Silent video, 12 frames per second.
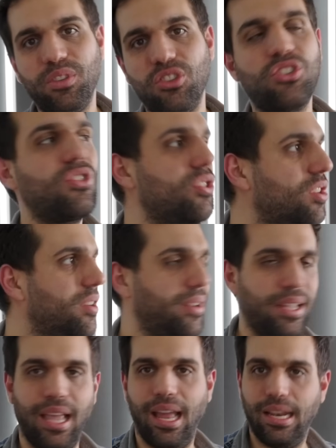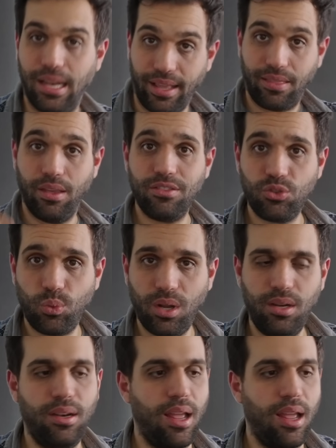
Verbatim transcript: the studio again, like this one,